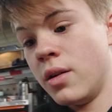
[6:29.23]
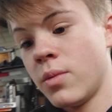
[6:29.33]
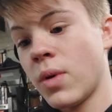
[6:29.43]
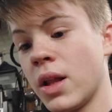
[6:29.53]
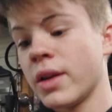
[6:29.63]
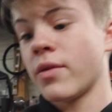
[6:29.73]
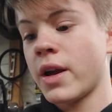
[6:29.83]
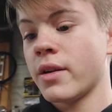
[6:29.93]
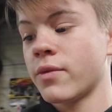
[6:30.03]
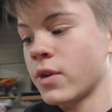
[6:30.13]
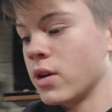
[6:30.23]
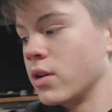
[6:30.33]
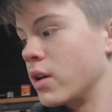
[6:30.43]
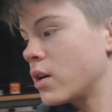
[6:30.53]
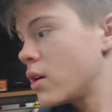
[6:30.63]
while he ran for
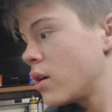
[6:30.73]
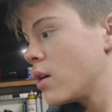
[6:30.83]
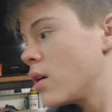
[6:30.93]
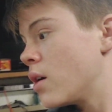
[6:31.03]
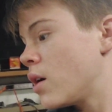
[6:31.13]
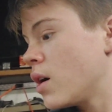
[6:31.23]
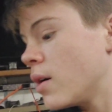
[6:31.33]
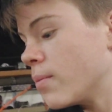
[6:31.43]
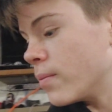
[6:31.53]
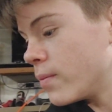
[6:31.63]
um,